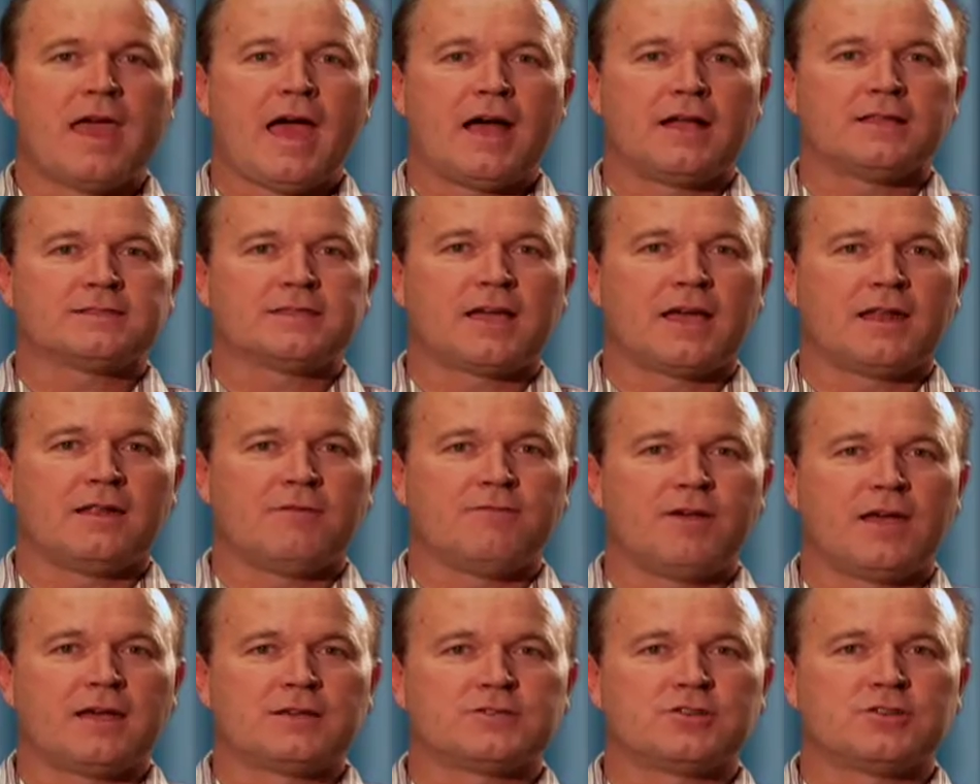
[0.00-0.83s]
outside
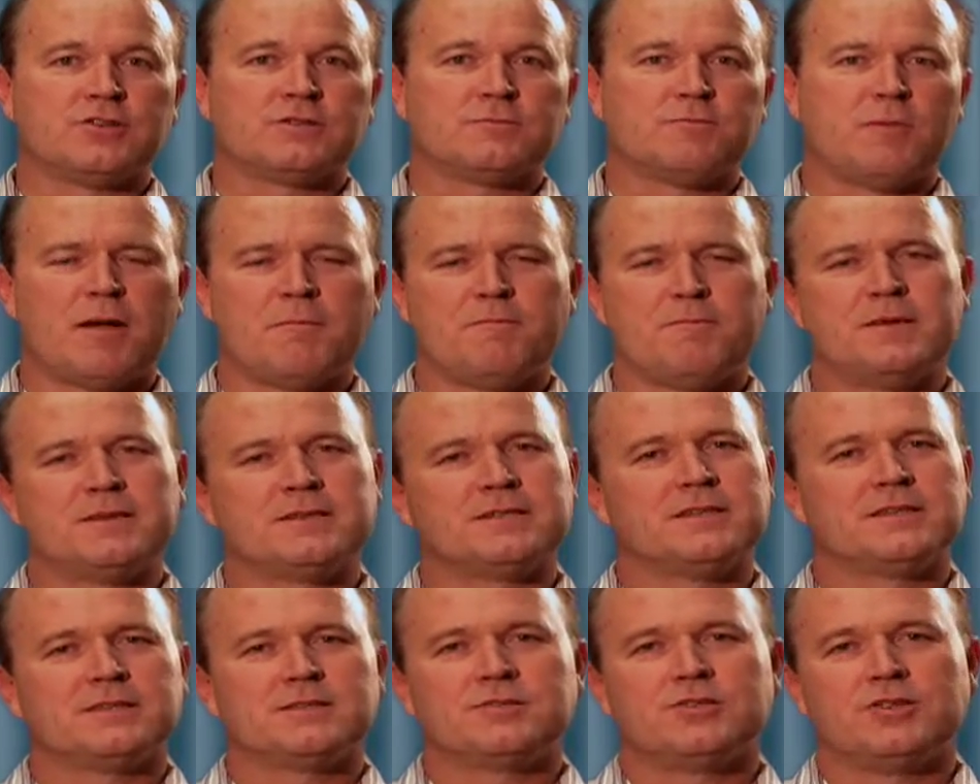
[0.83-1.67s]
investors. My
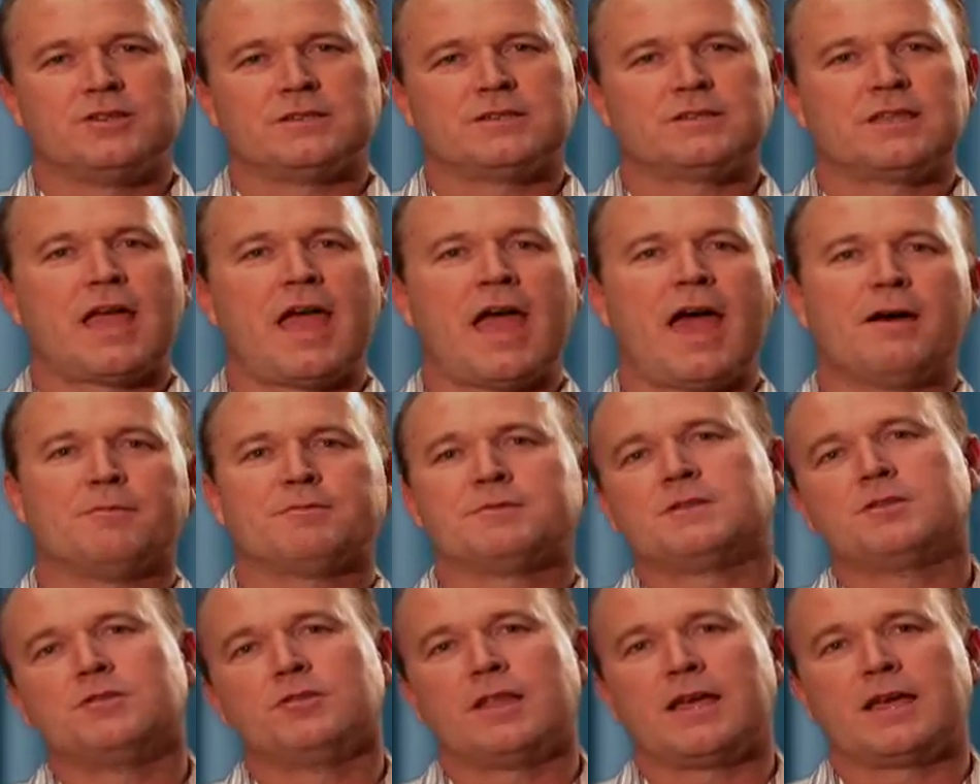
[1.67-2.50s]
business just
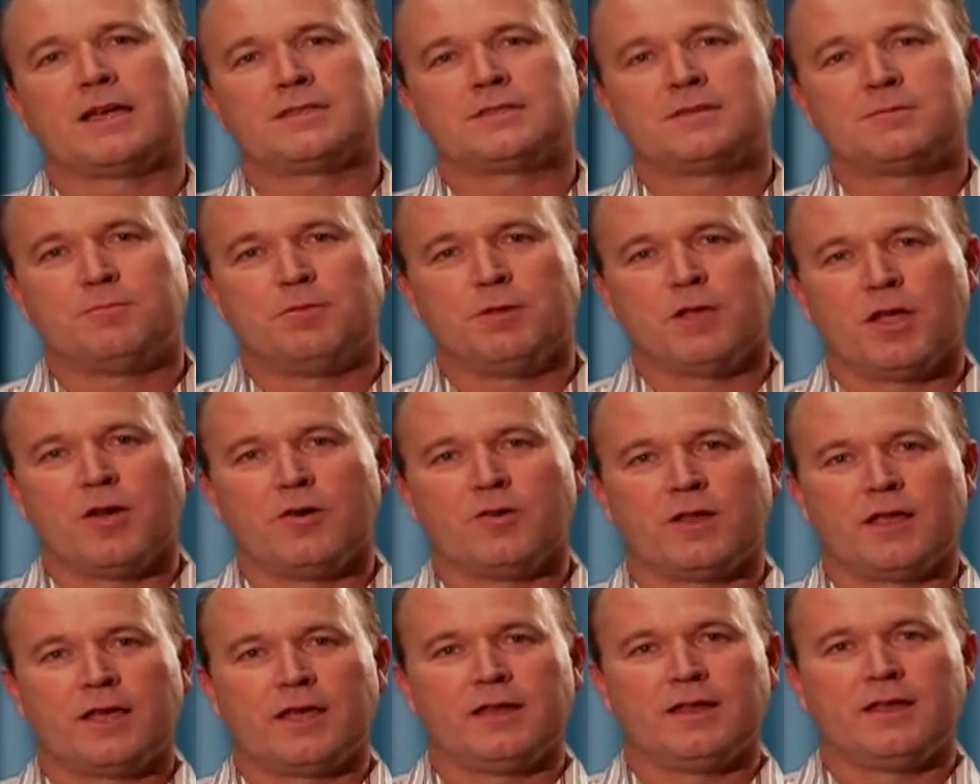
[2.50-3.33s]
absolutely
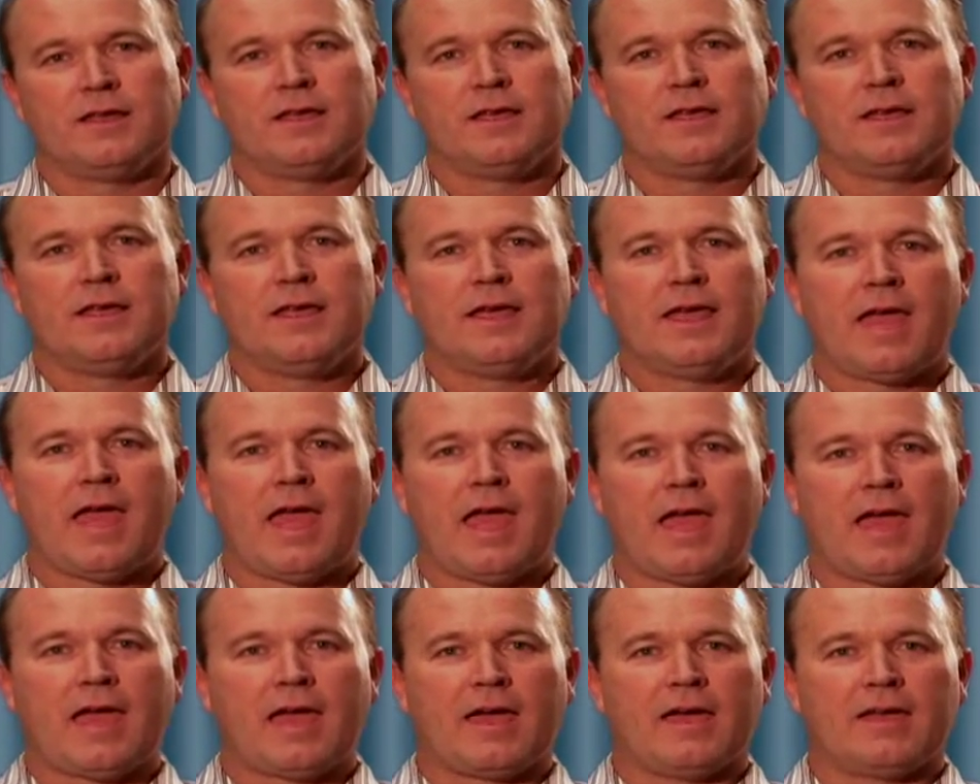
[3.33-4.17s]
exploded,
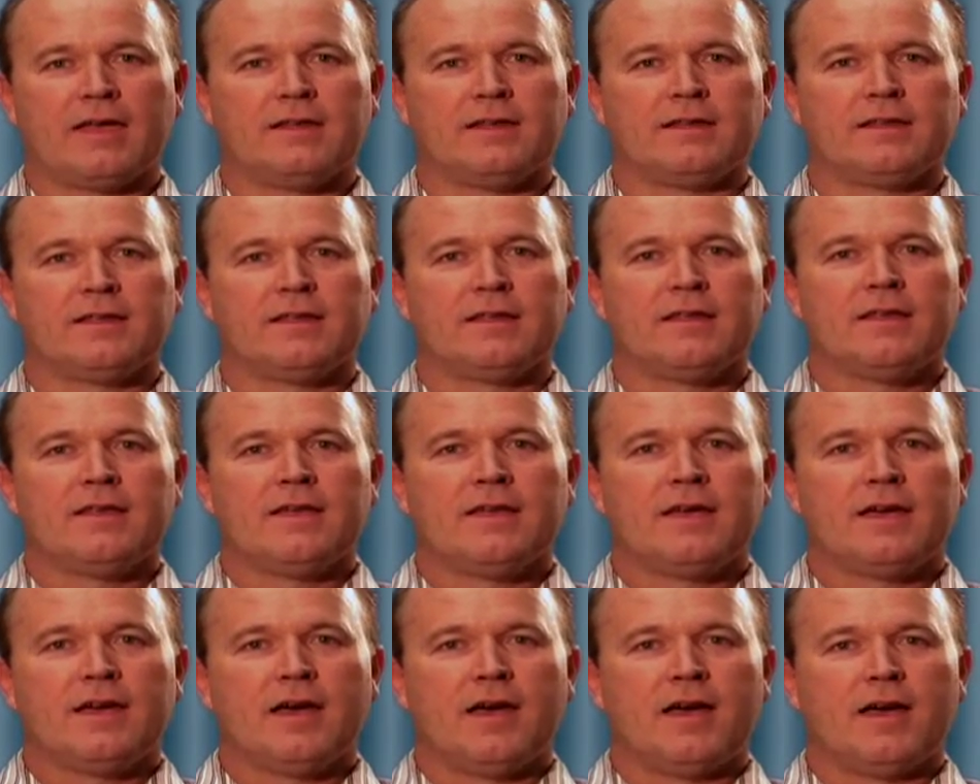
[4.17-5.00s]
and
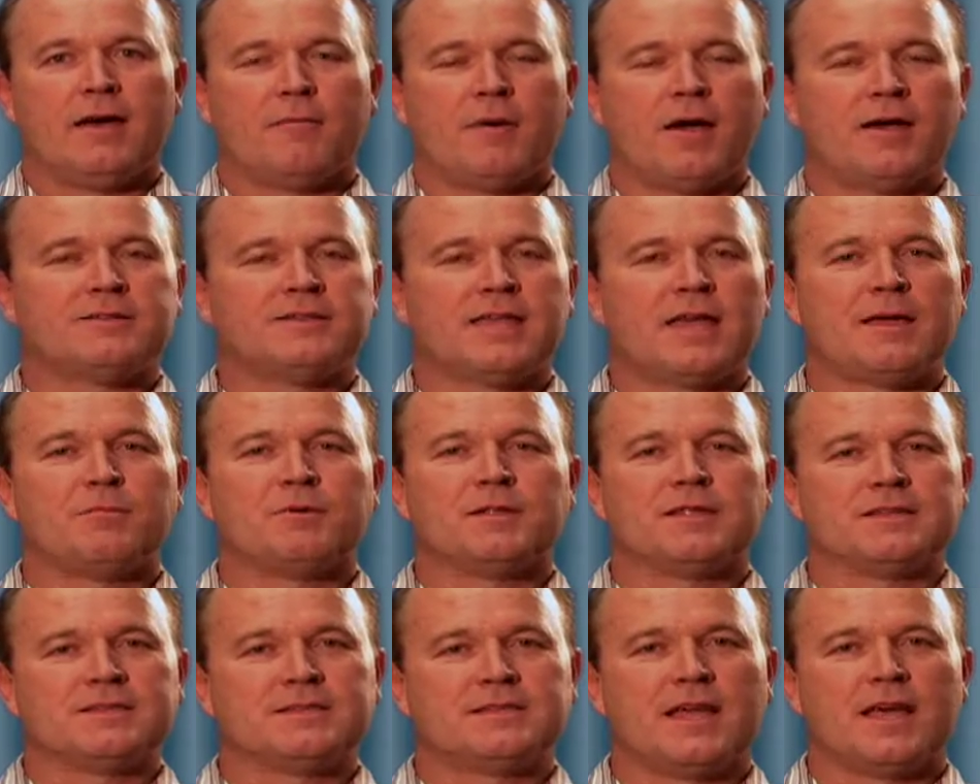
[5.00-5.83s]
um, I was
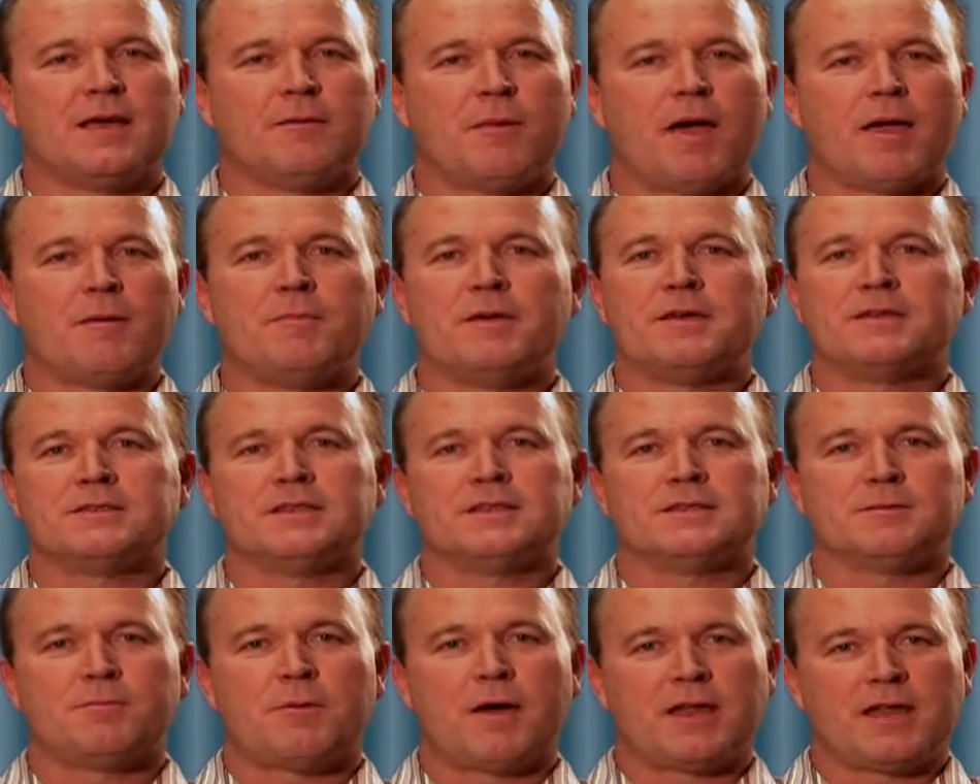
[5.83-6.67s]
able to sell my
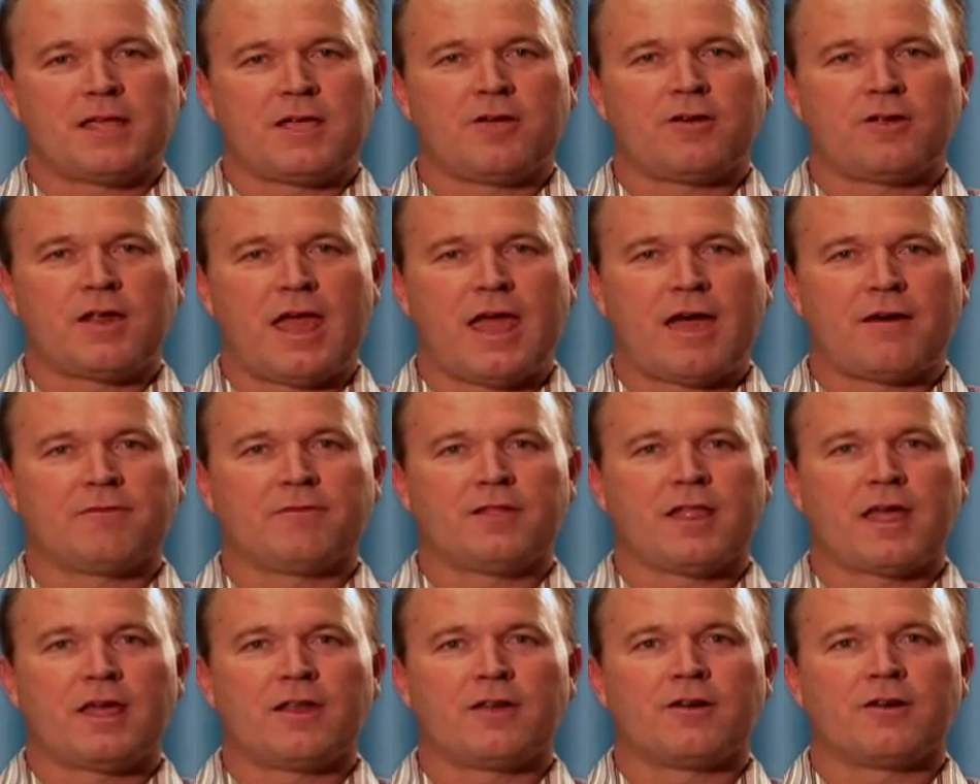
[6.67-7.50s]
business about a year and a half
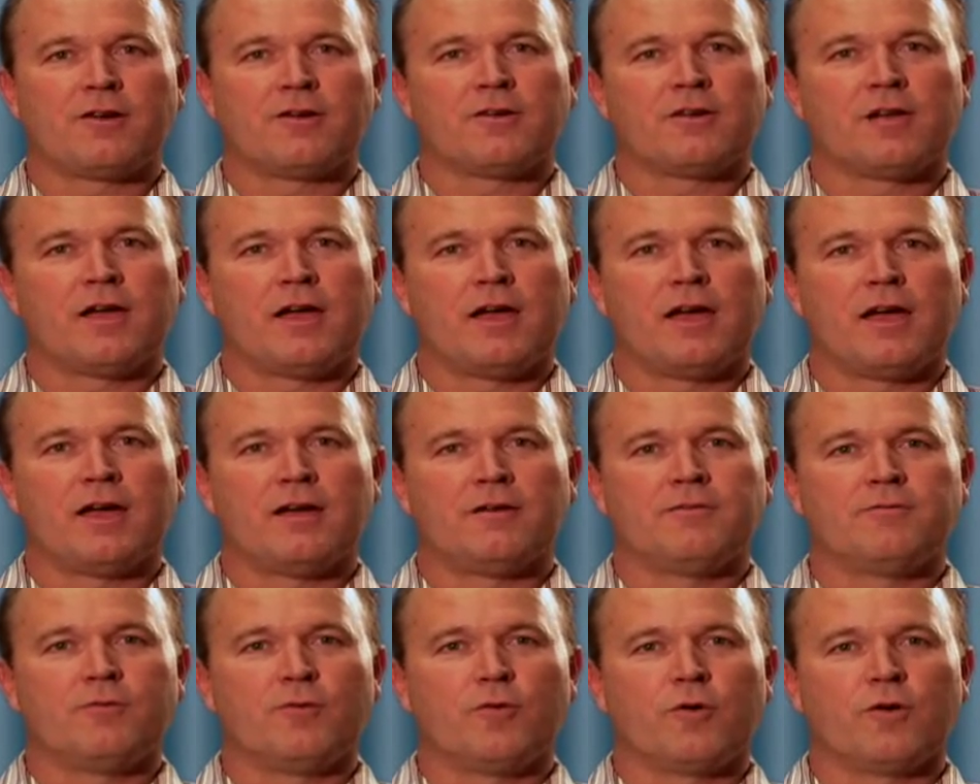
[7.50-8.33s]
later
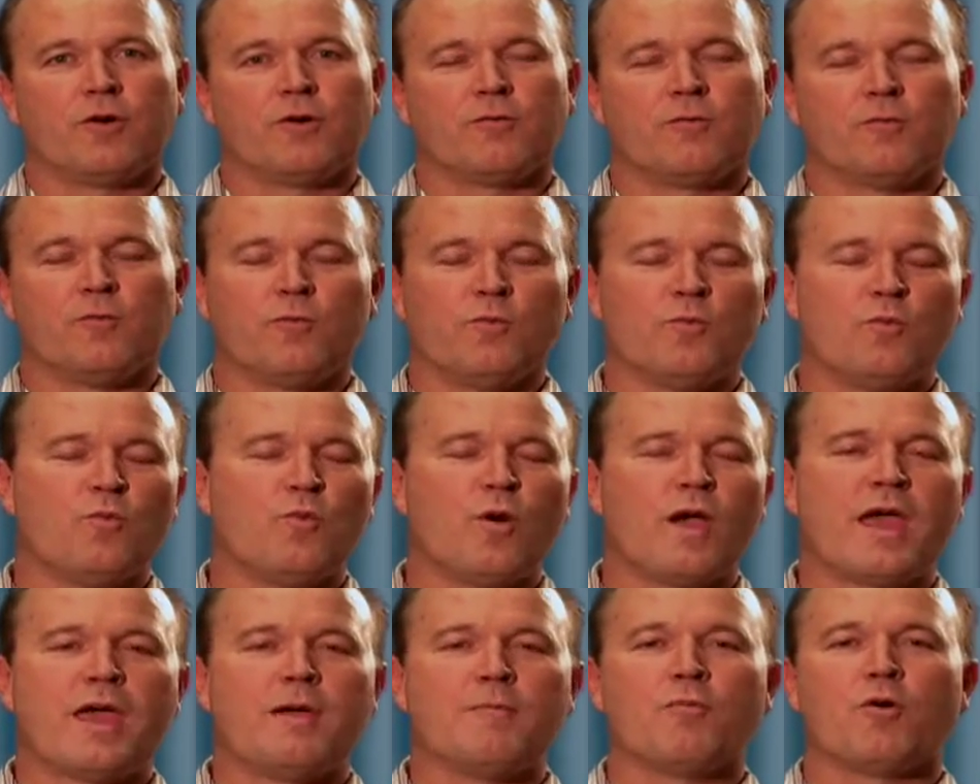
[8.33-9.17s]
uh, for
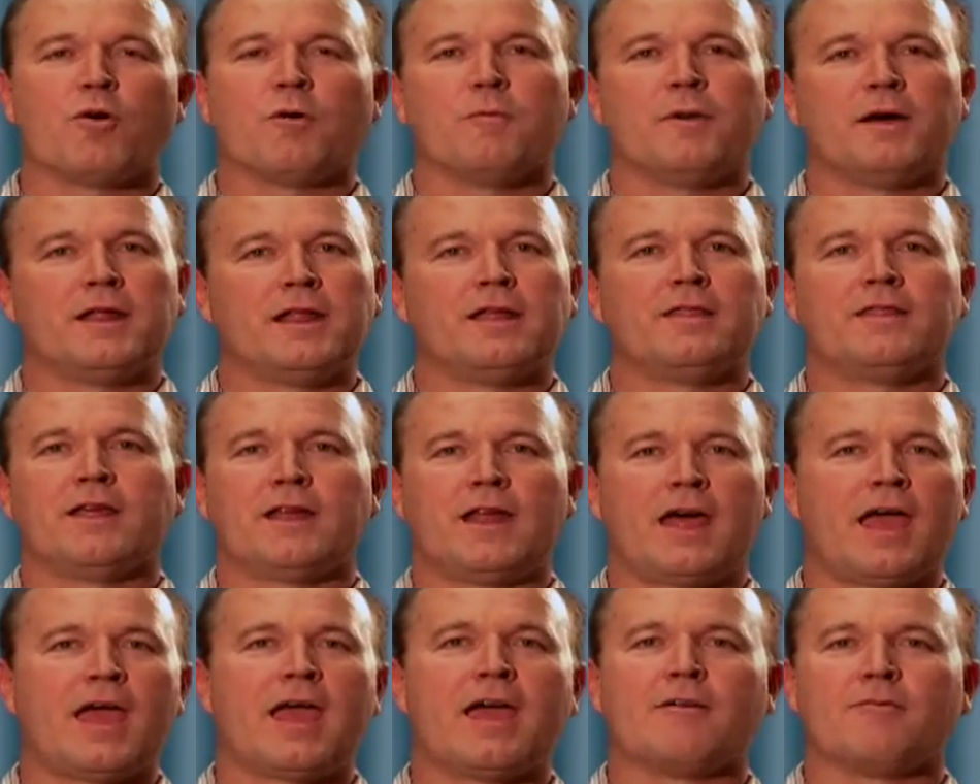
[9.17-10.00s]
way more money
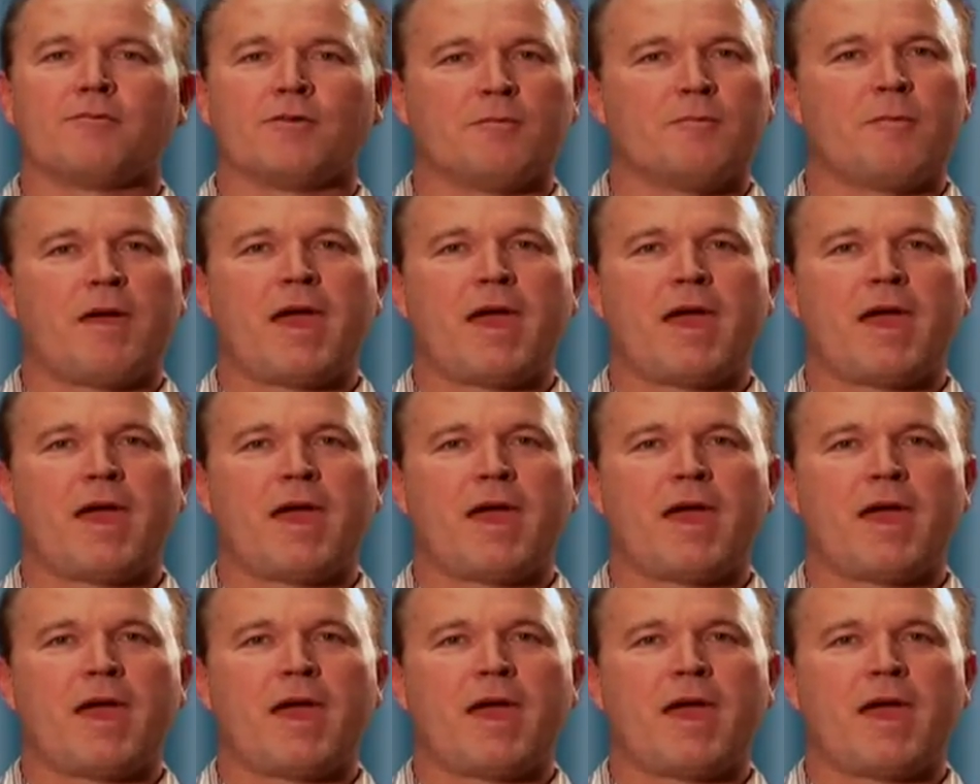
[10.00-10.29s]
than I ever